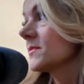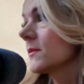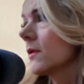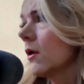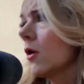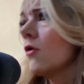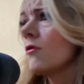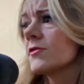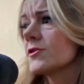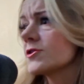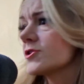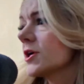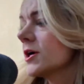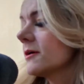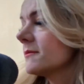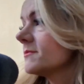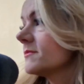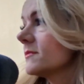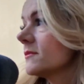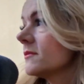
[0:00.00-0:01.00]
Oh, for sure.
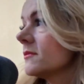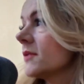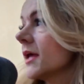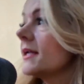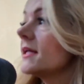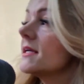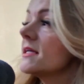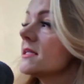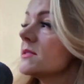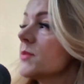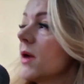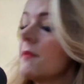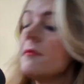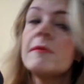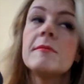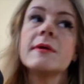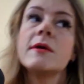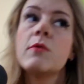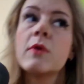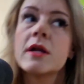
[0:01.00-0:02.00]
Lighting is
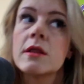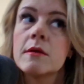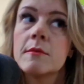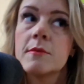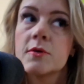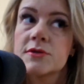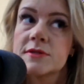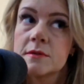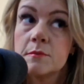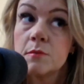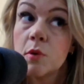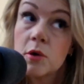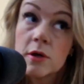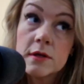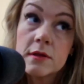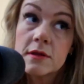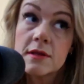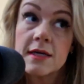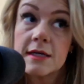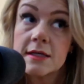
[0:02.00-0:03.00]
probably one of the most
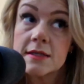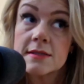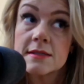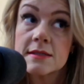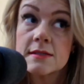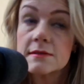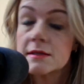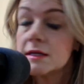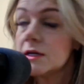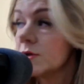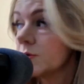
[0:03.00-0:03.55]
important things in a